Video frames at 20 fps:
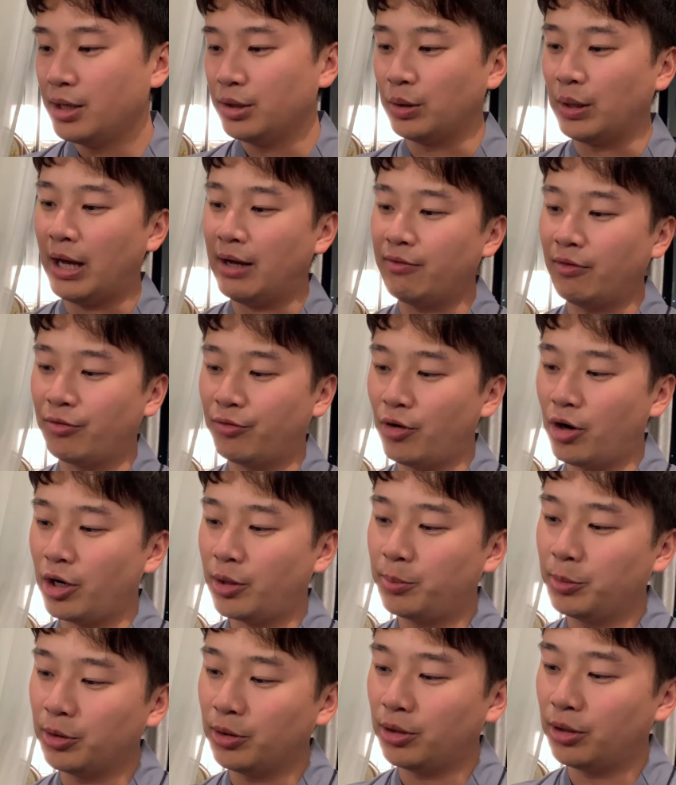You have a Franck
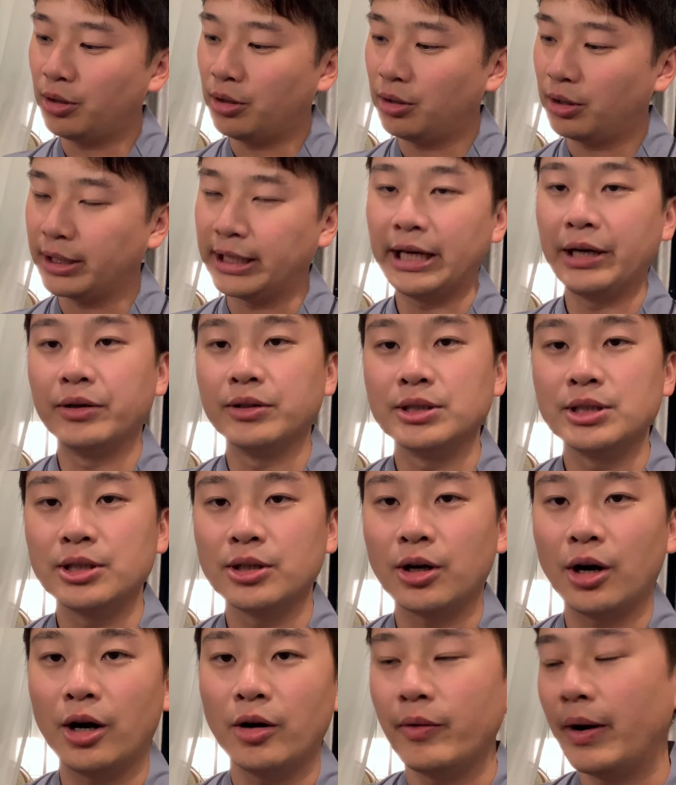Muller guarantee
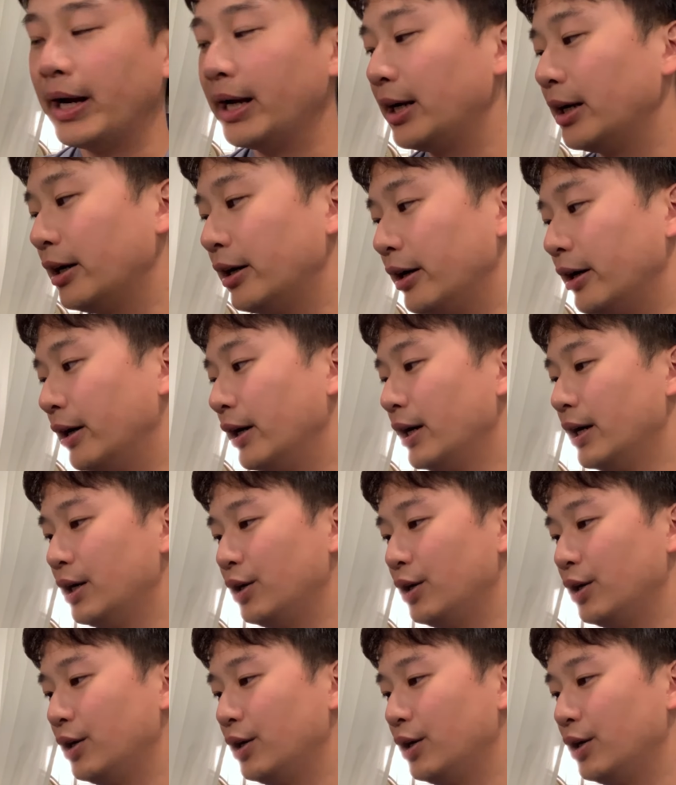card right here.